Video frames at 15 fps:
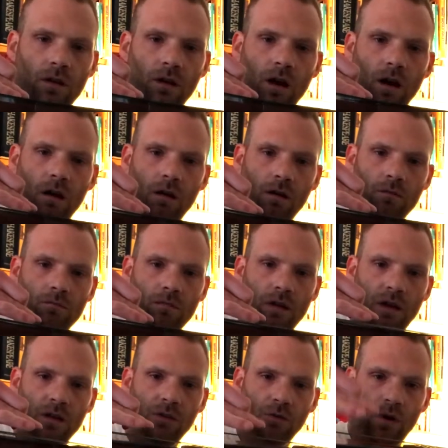arm
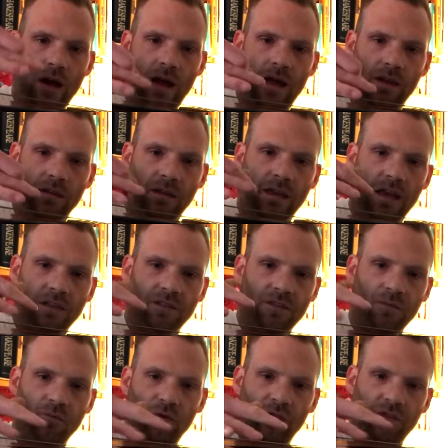and your hand against the
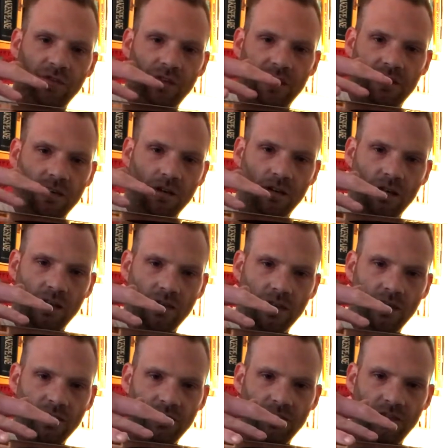bridge of the guitar like
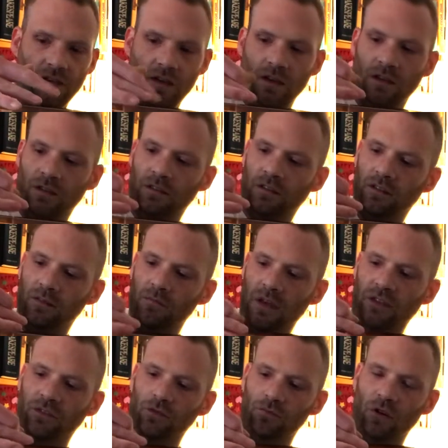this, because it
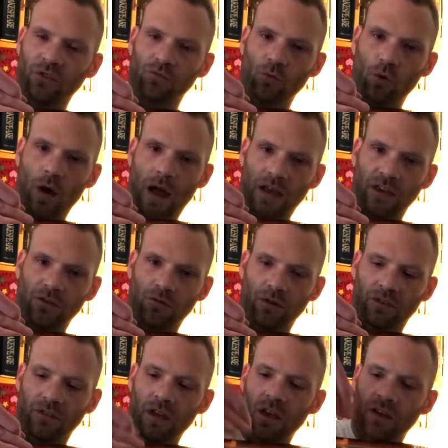makes you much more accurate.